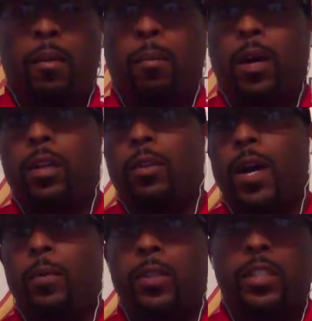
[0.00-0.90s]
Boy, do
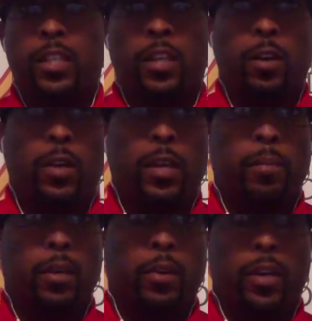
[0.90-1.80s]
I wish he can go get
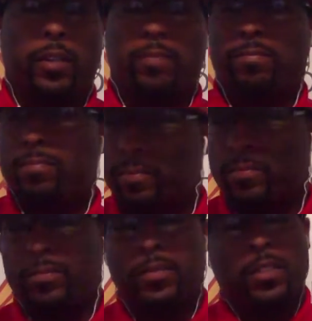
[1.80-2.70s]
McGregor.
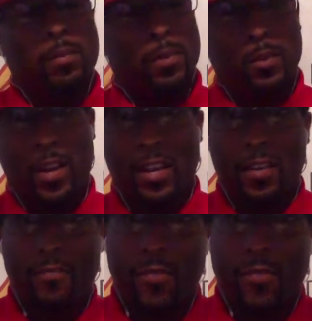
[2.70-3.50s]
McGregor and